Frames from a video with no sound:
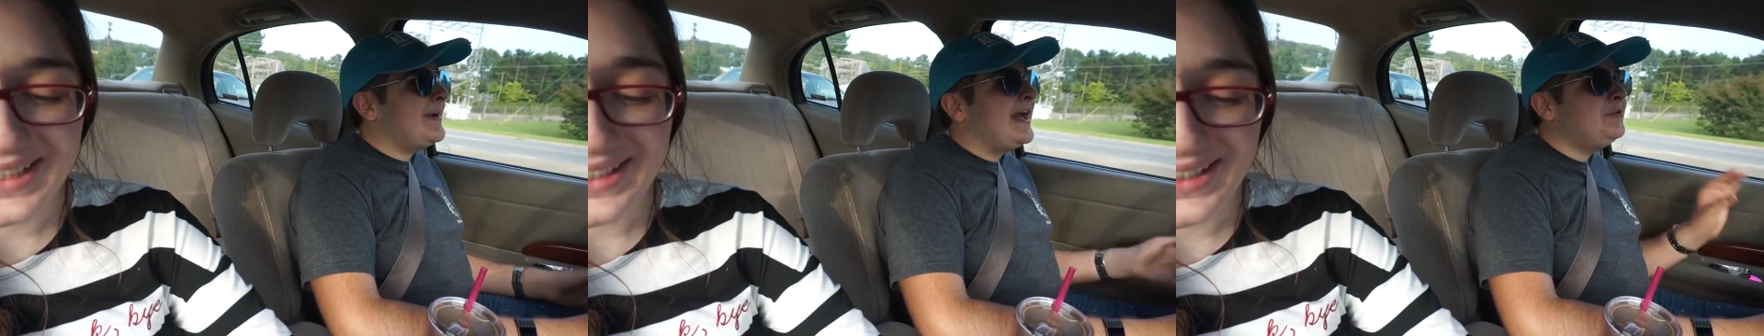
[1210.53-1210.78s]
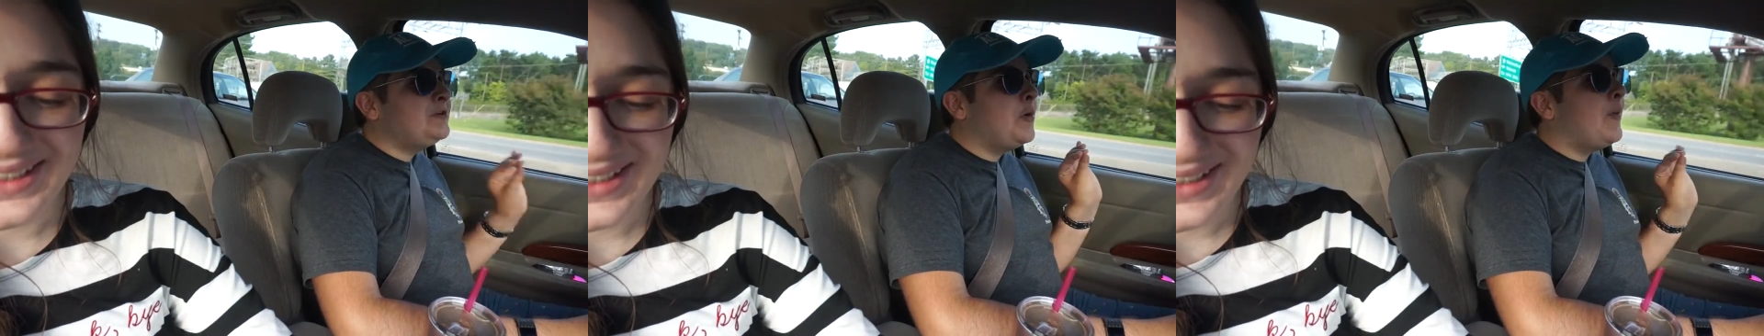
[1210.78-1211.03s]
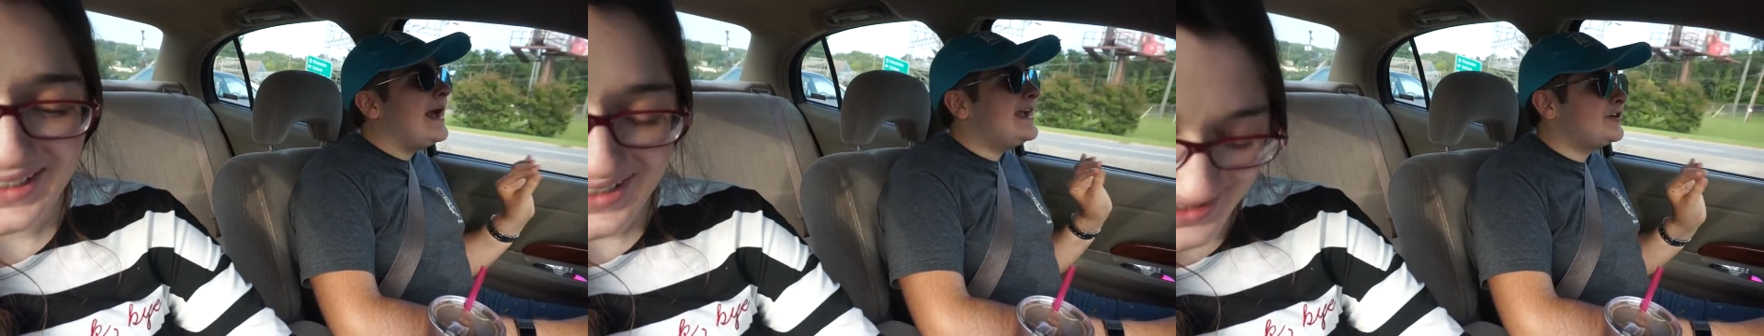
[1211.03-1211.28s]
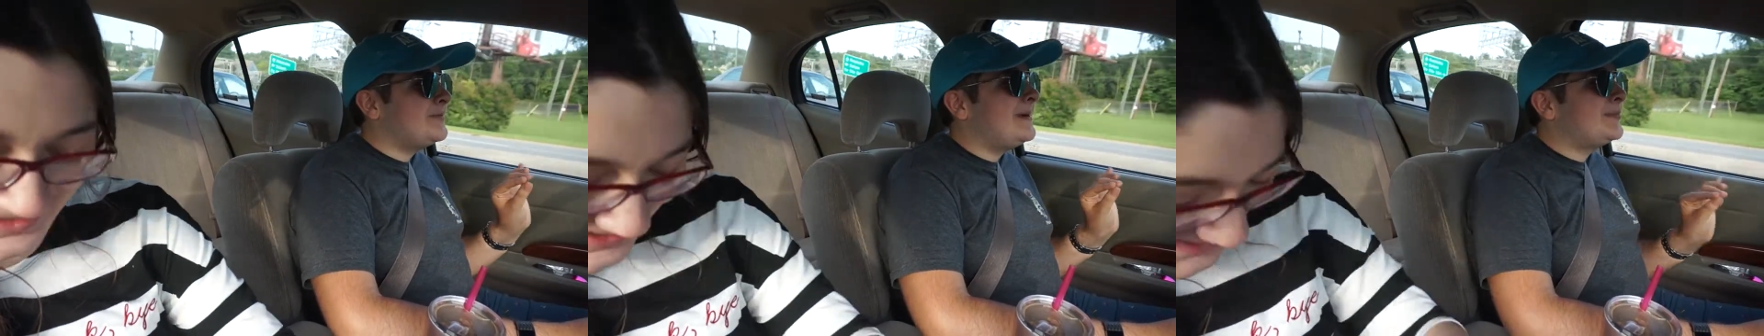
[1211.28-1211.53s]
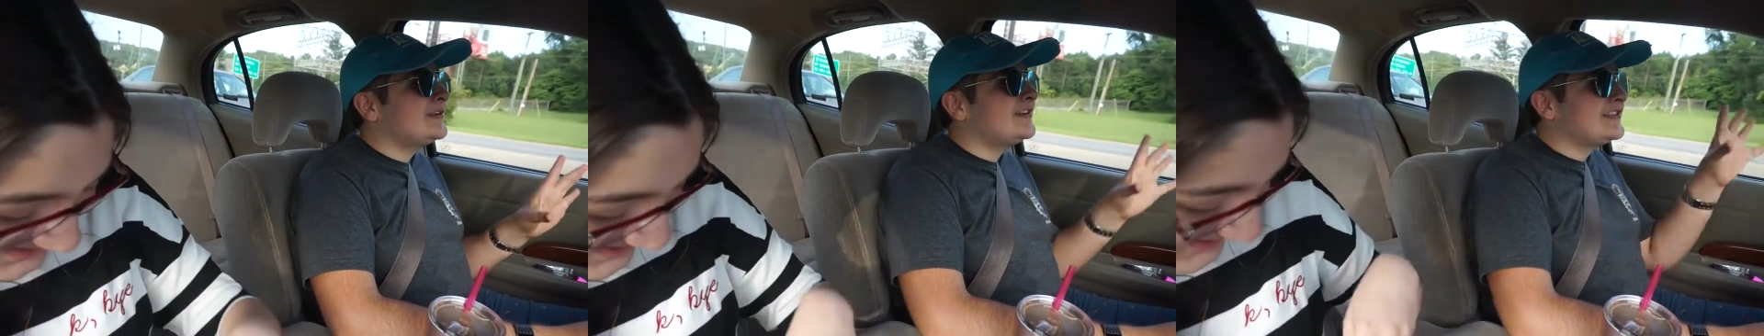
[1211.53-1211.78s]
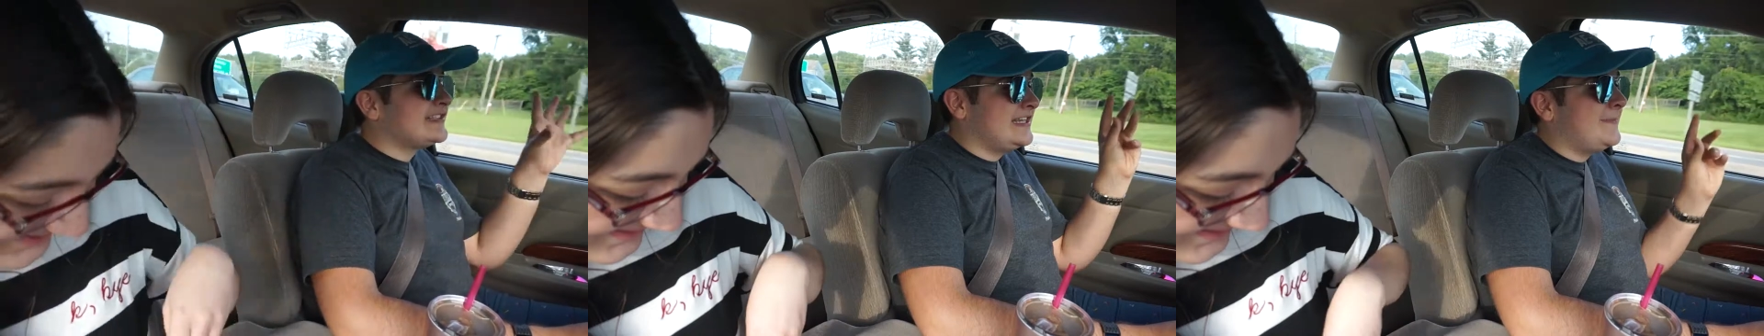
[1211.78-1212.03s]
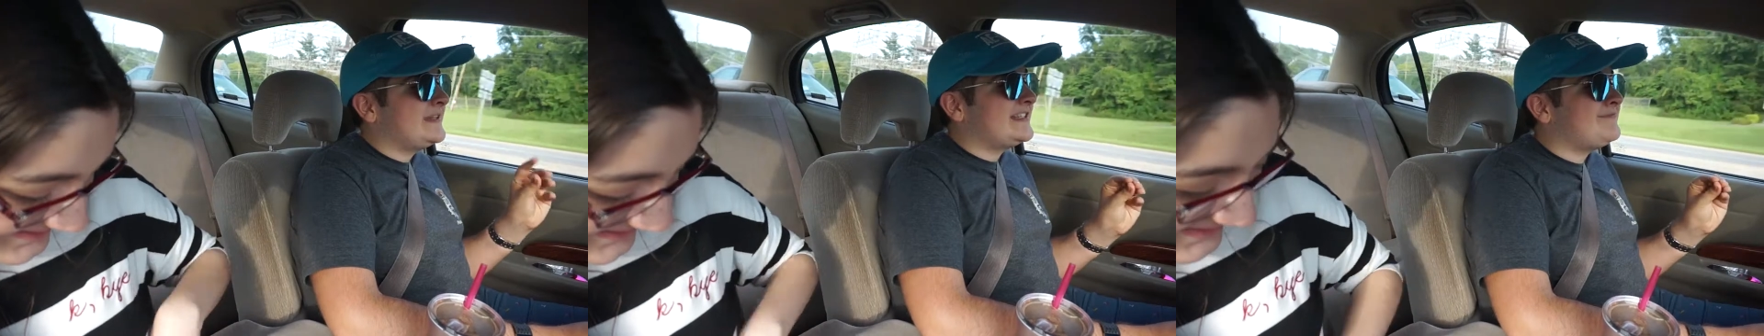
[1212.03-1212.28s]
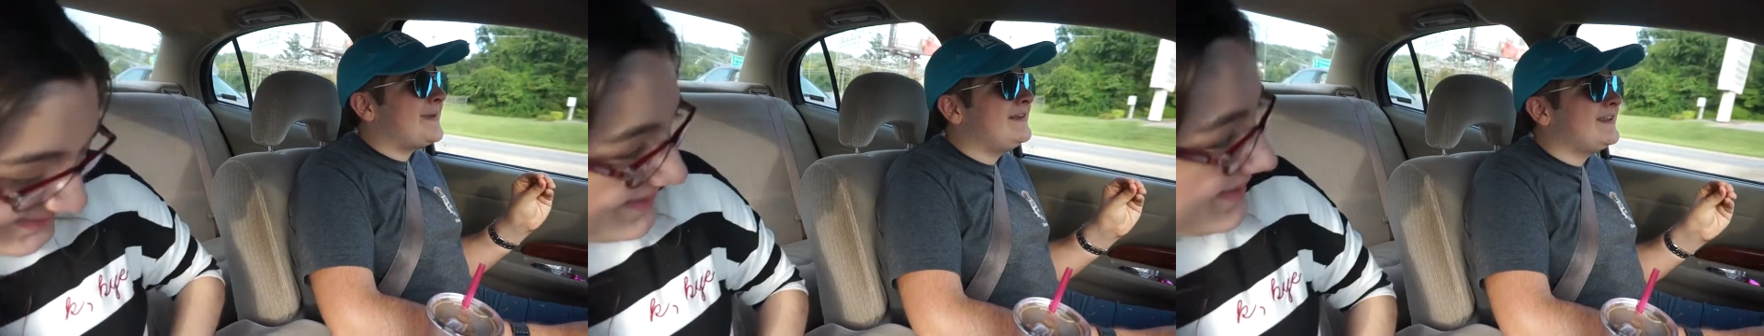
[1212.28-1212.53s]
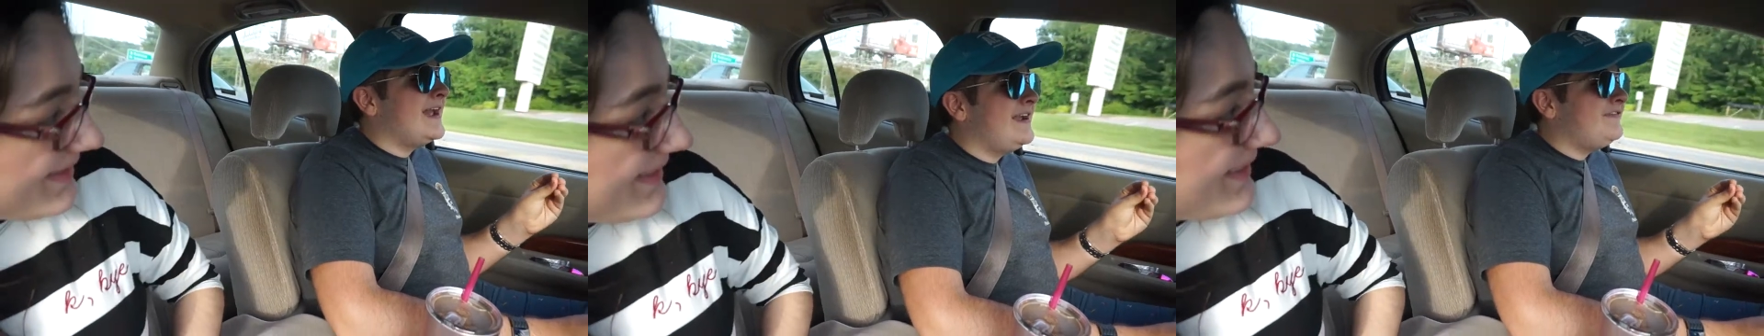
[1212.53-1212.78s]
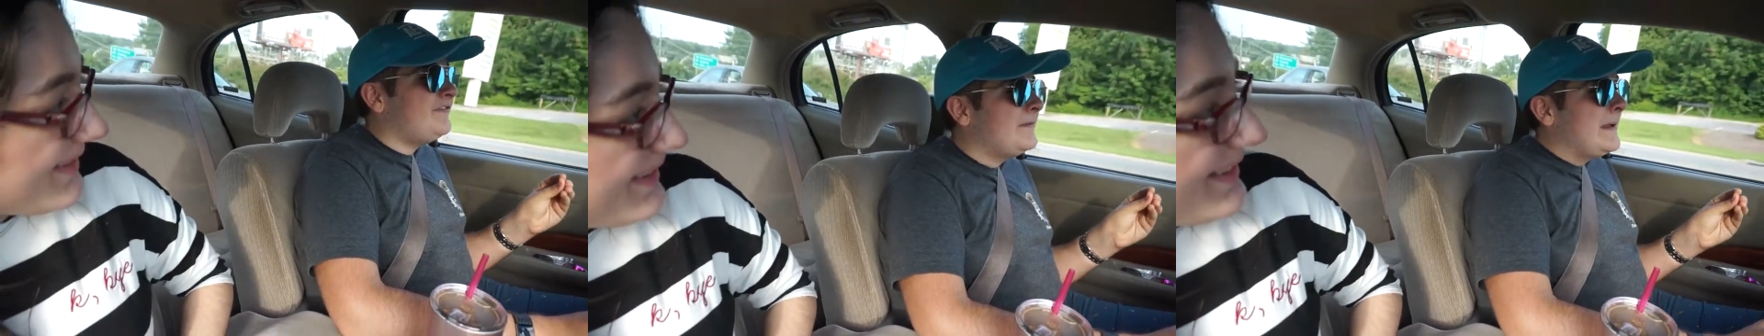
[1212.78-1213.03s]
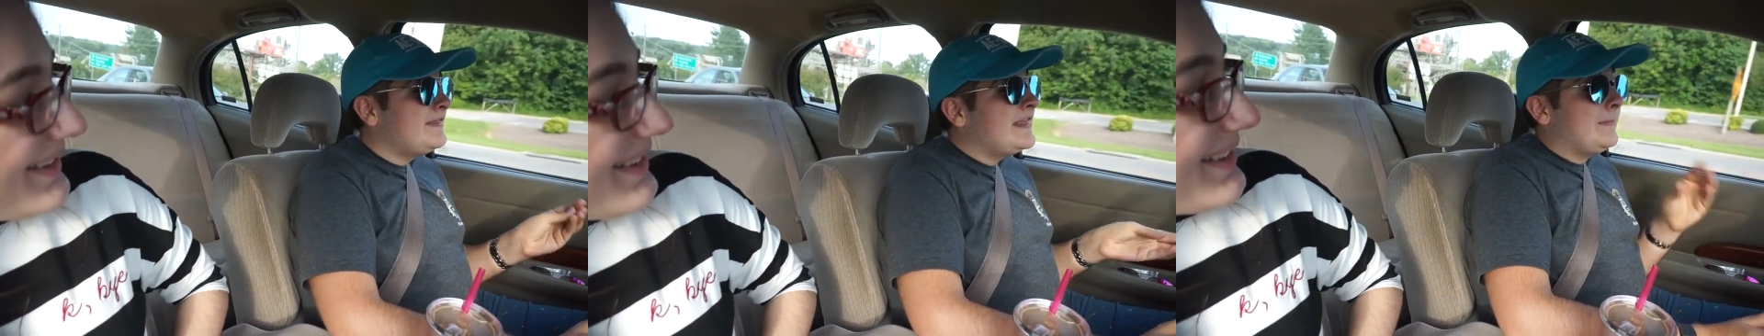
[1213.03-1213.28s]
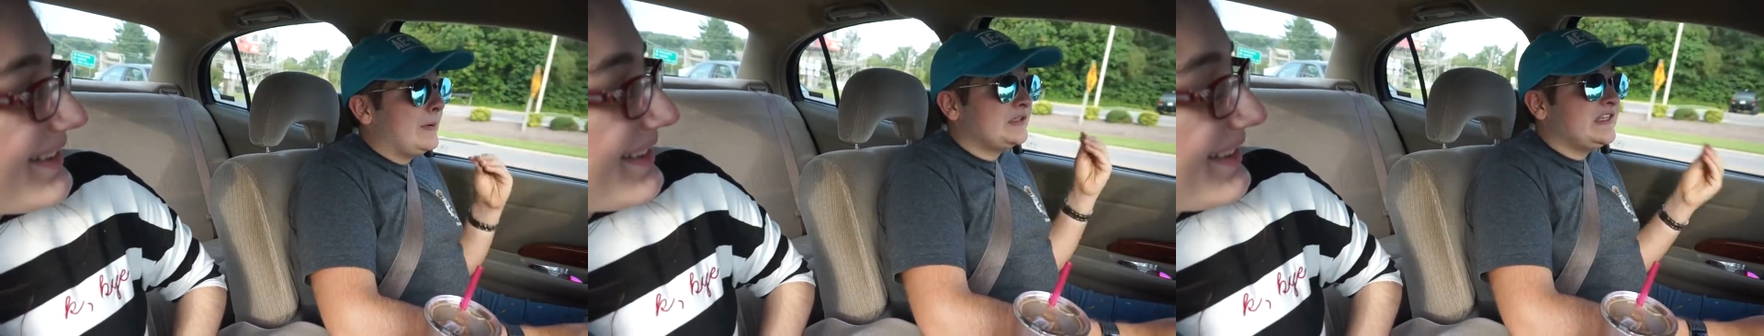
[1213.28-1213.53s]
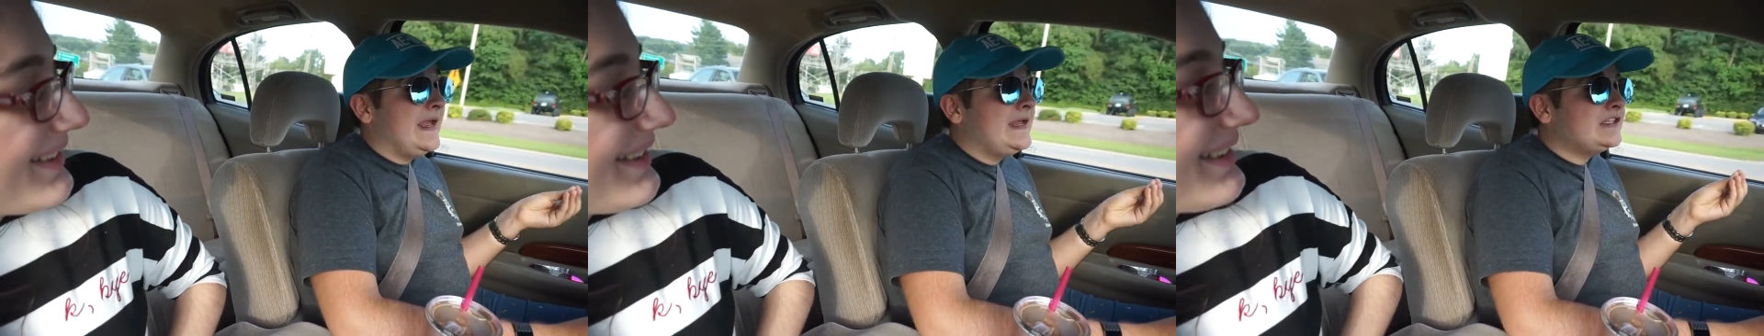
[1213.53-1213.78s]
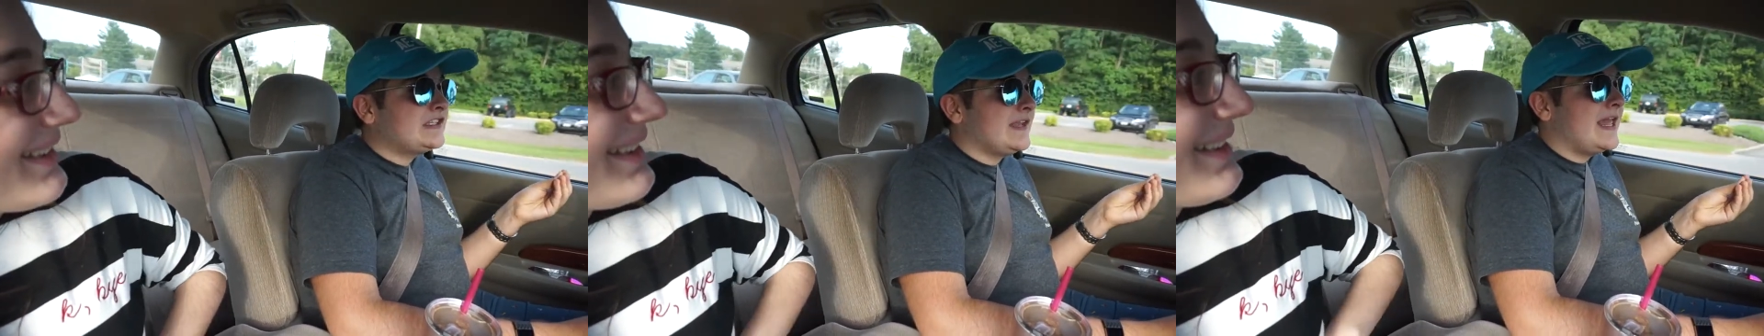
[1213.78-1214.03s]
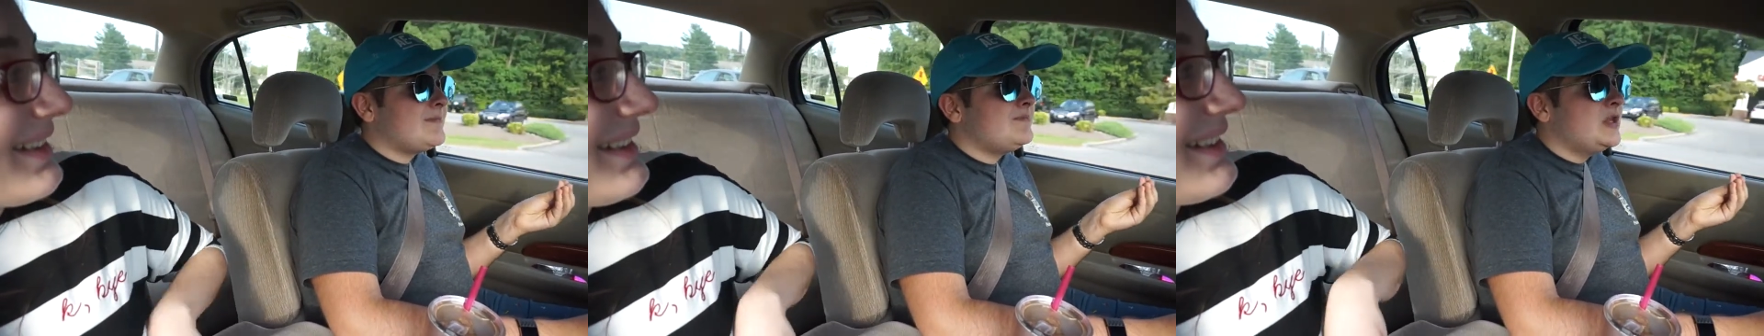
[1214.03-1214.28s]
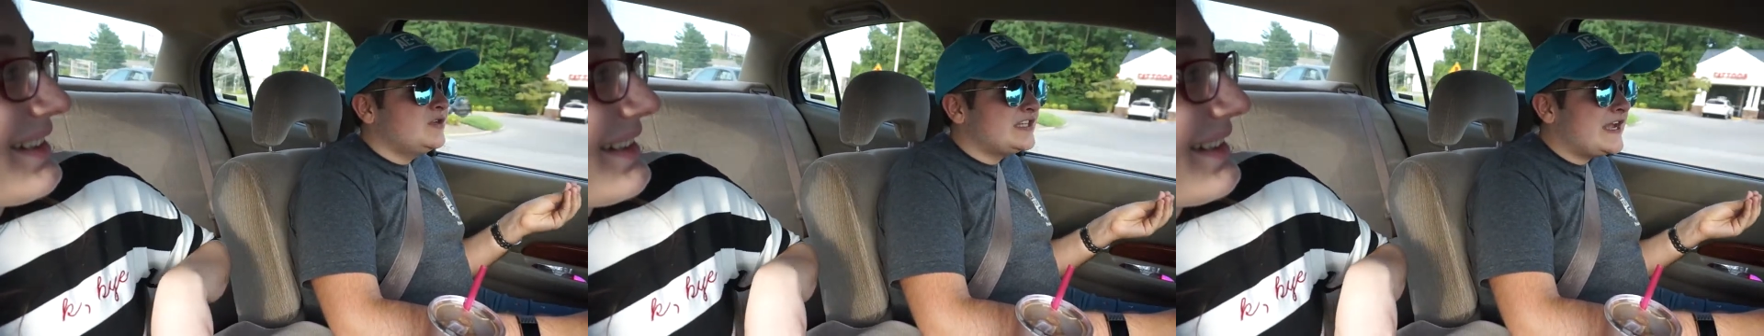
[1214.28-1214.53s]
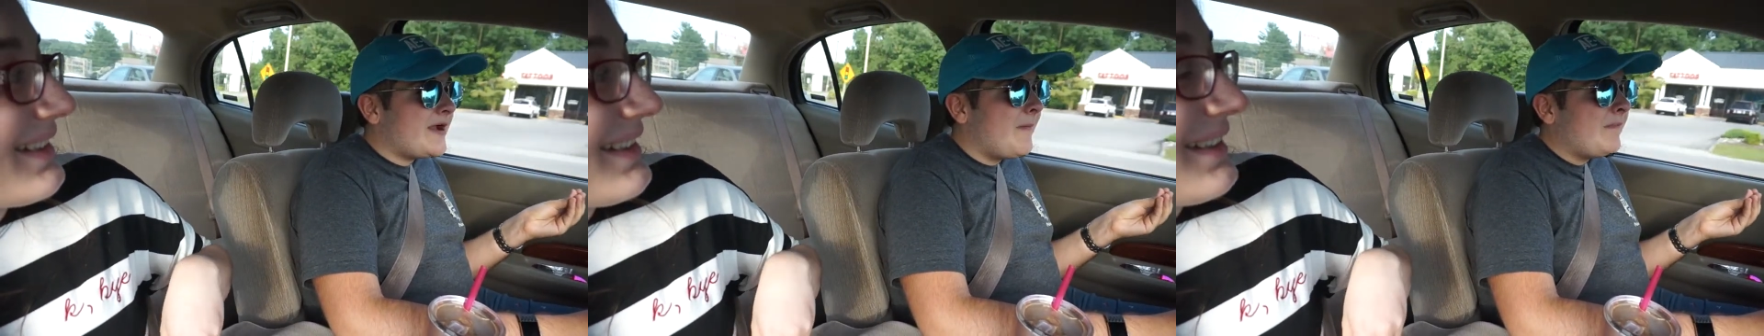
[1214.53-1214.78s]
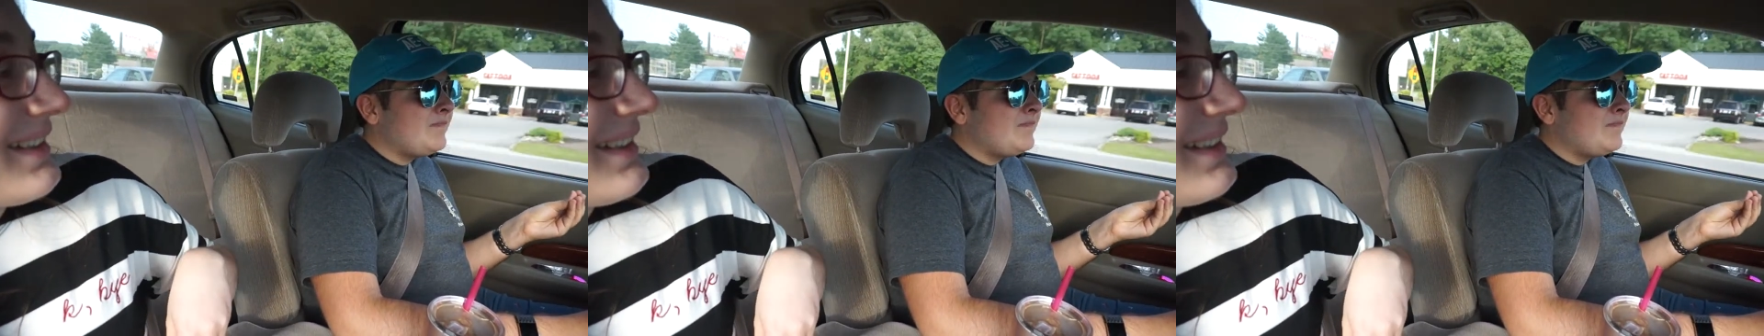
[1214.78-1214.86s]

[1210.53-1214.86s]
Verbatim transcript: I don't know why I remember little snippets of my life that pertain to like music,